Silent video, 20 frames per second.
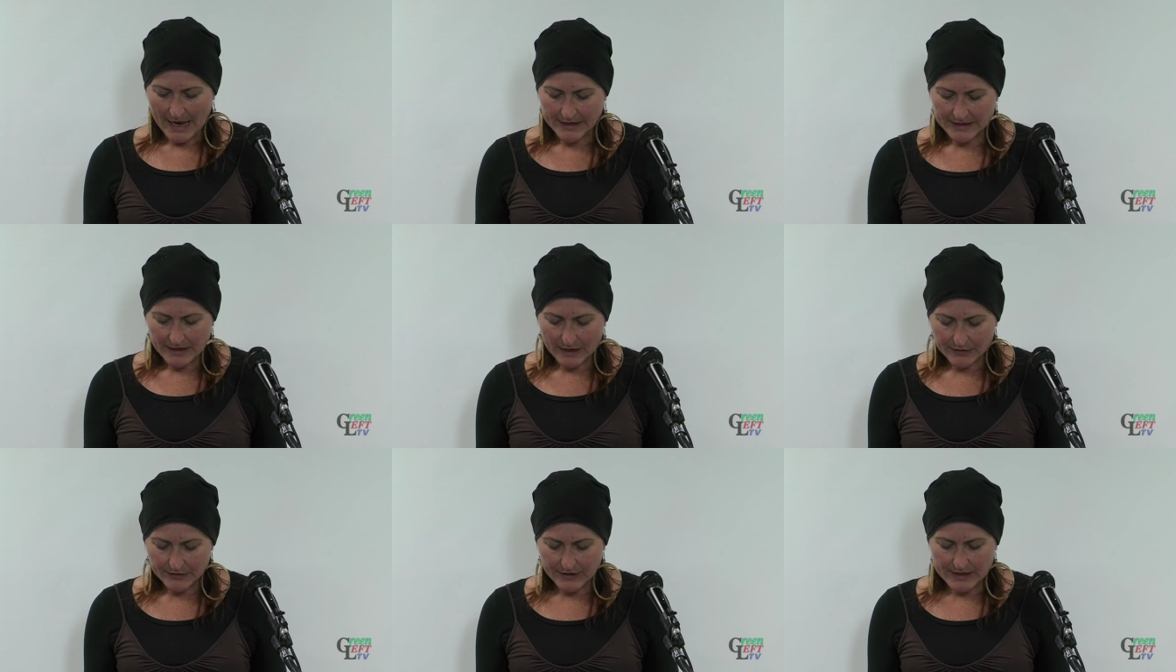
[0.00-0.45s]

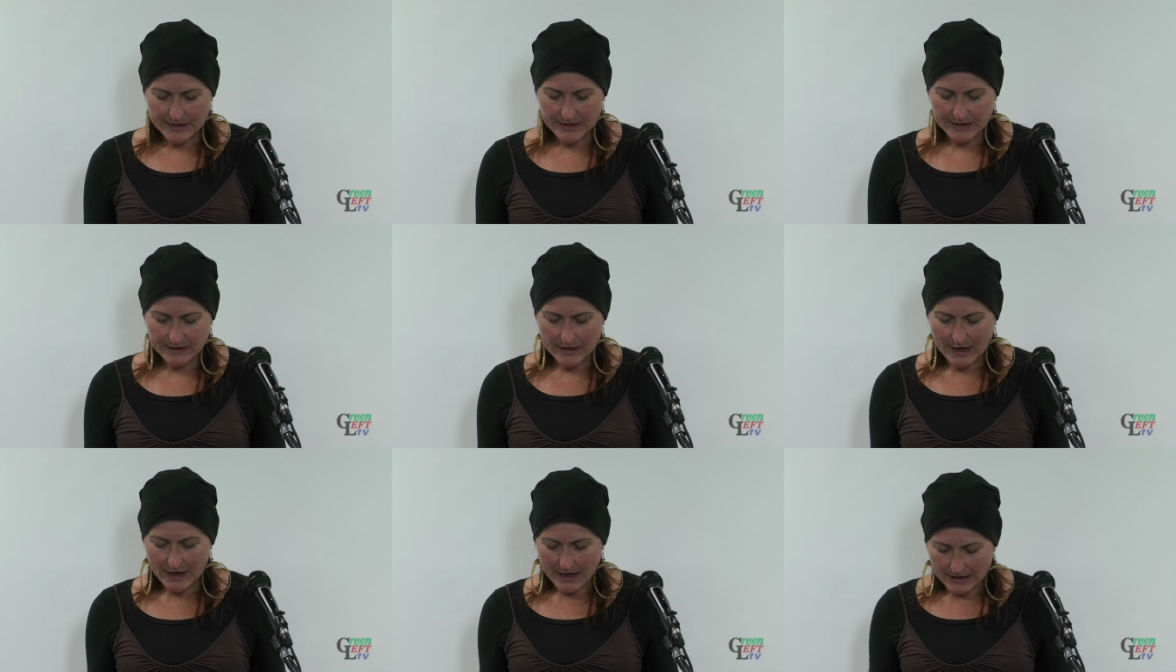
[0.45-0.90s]
And I think,
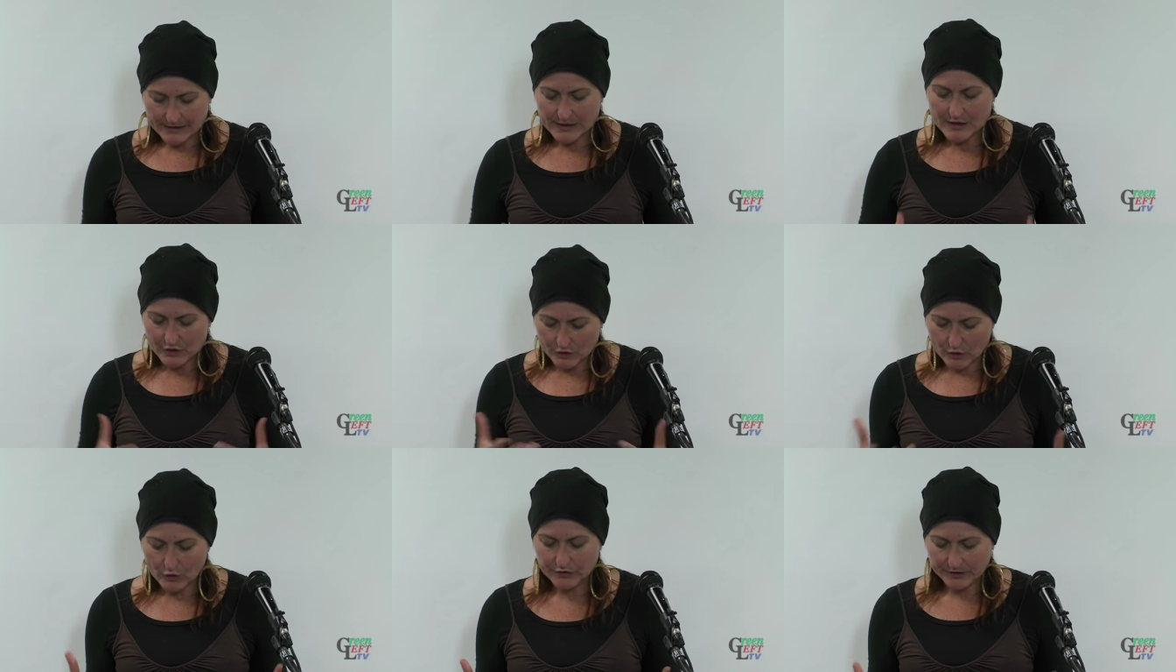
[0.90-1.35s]
and
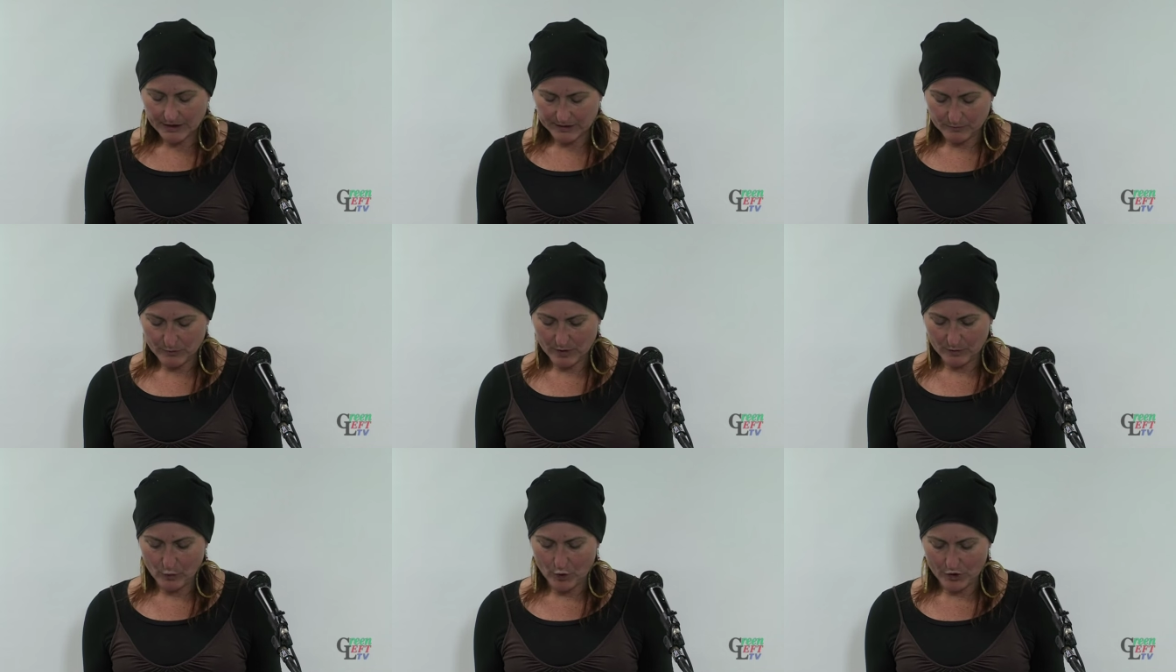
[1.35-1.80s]
it's good that
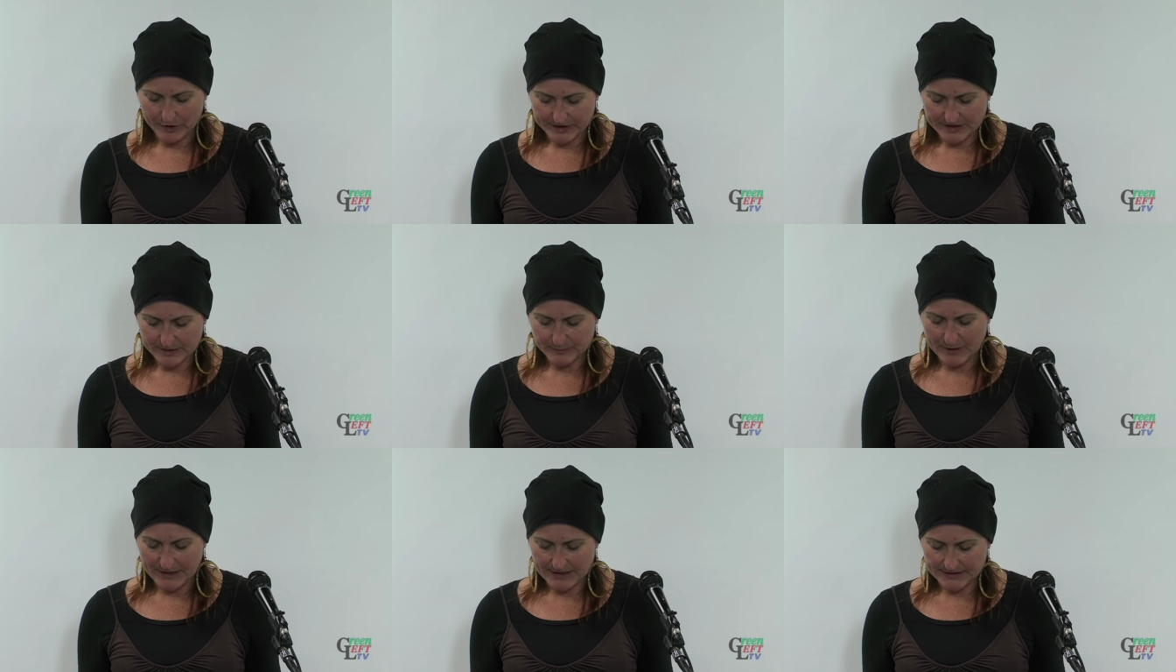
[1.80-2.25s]
more work
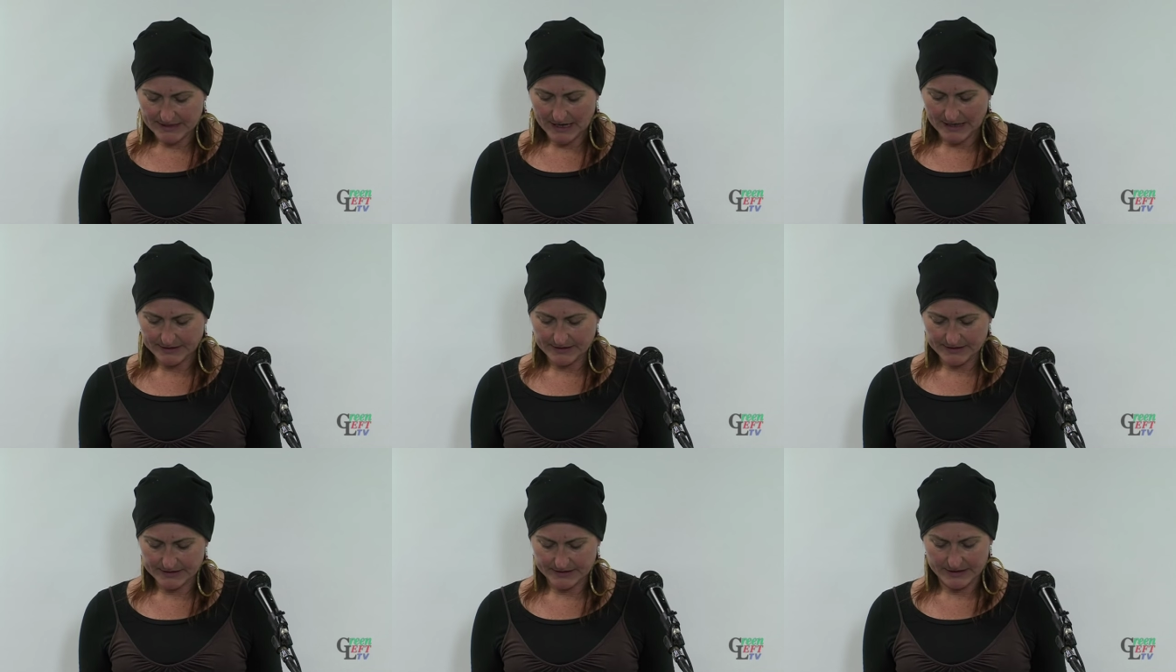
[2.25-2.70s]
is being
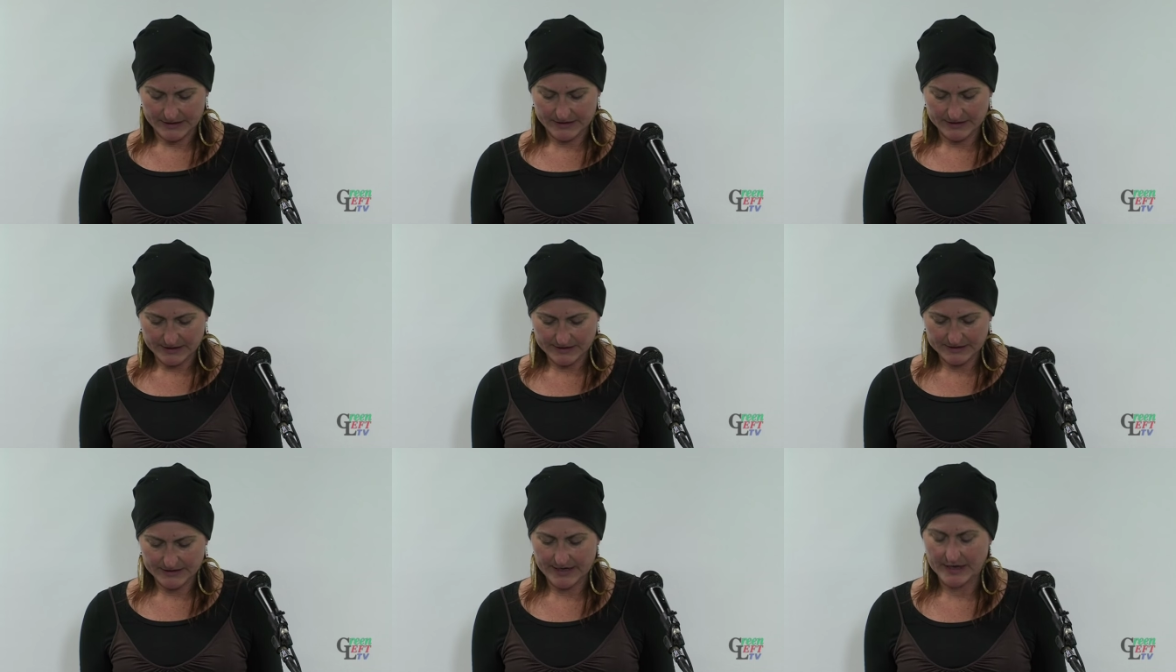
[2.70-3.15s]
done is, in
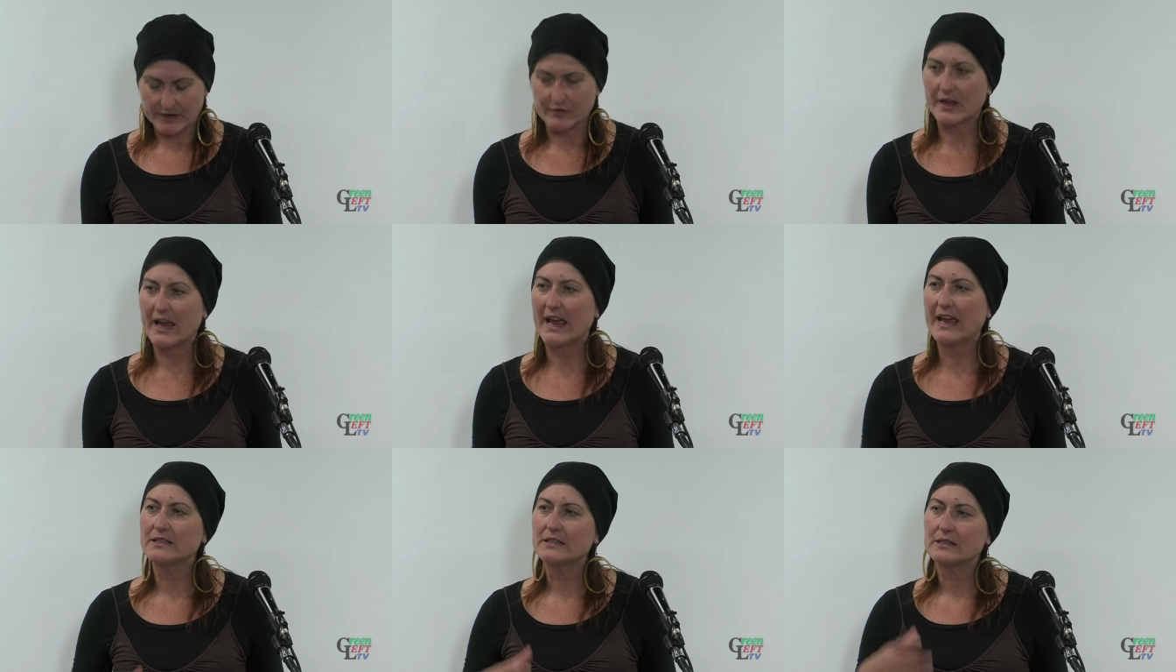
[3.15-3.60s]
this
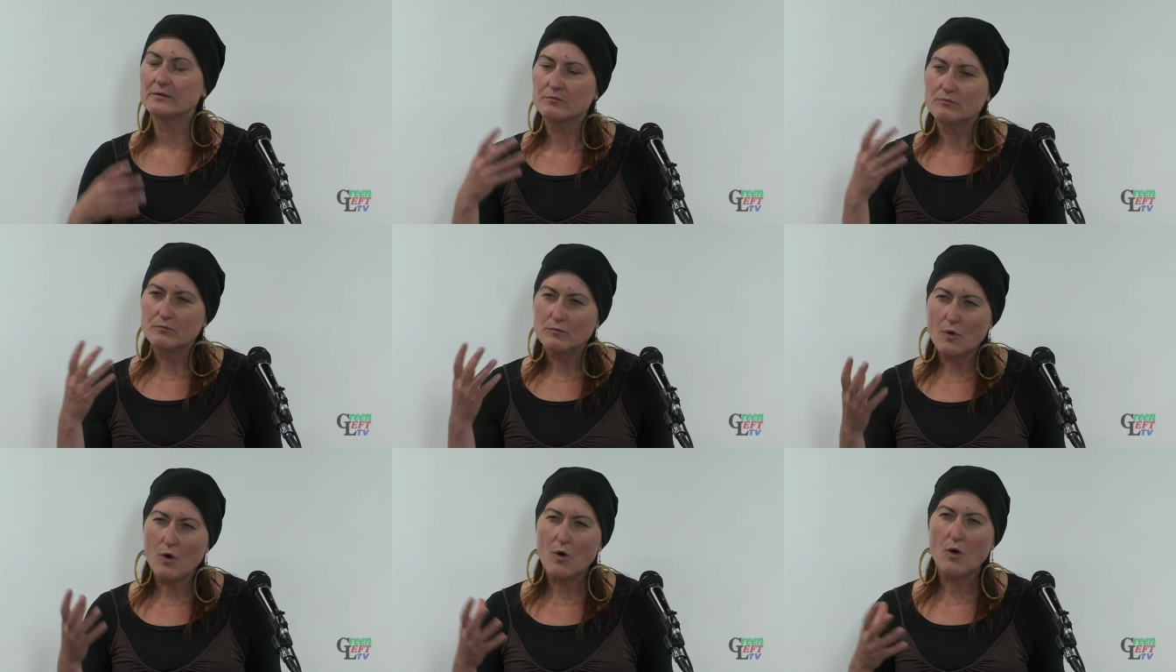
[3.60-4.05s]
area, and
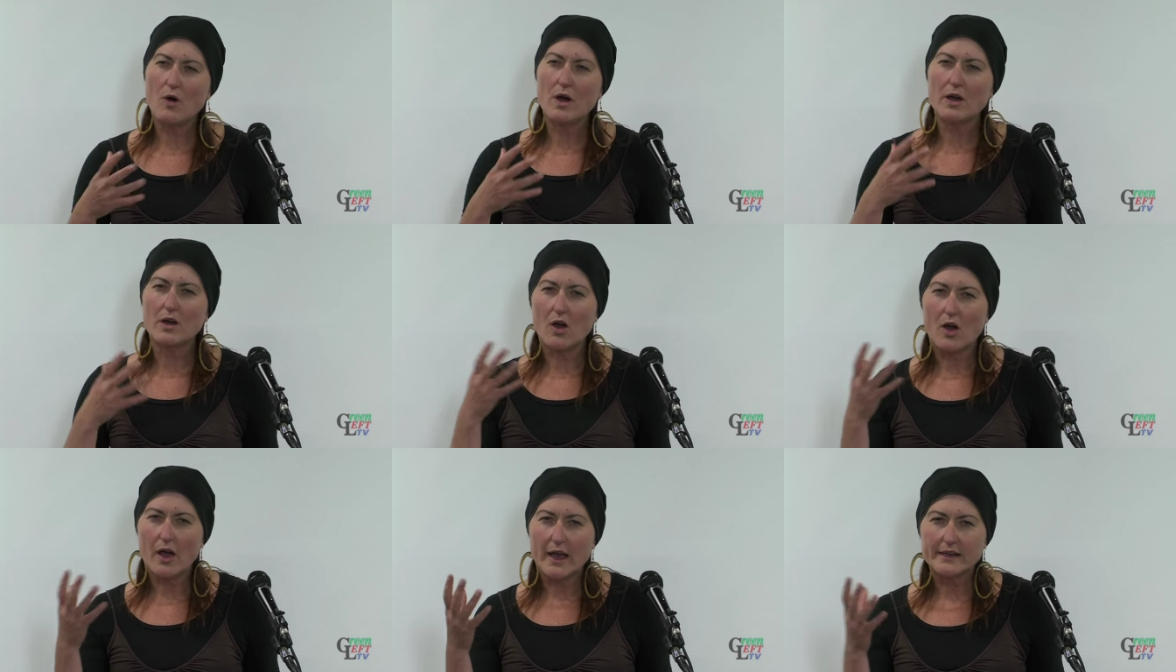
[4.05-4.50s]
more
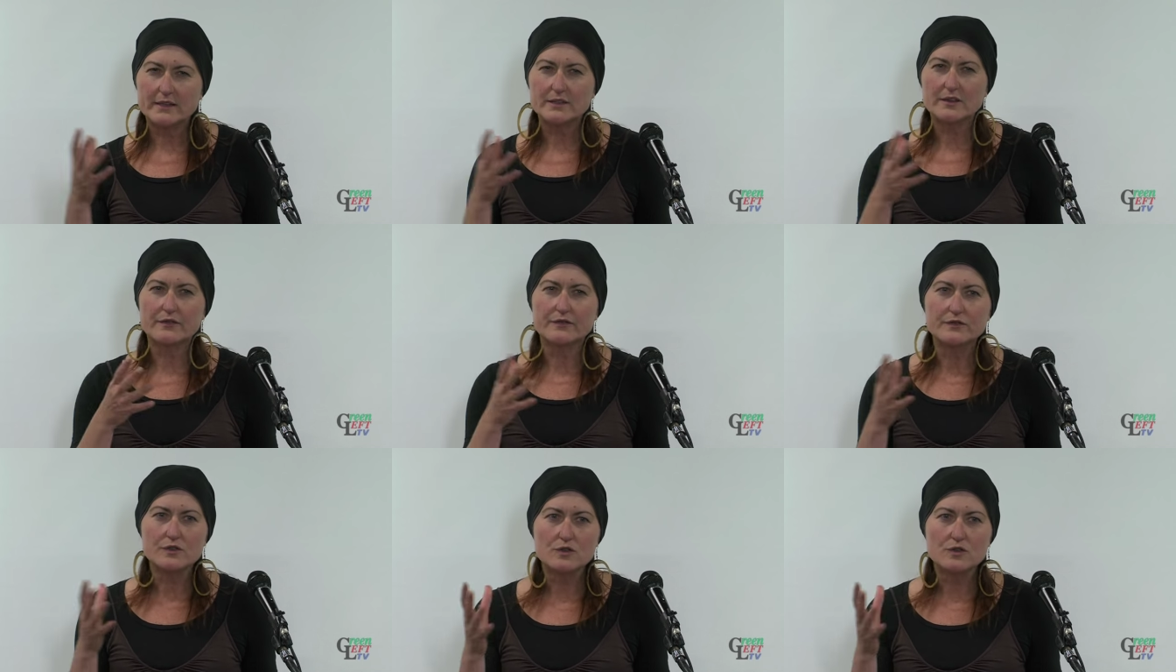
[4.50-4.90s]
kind of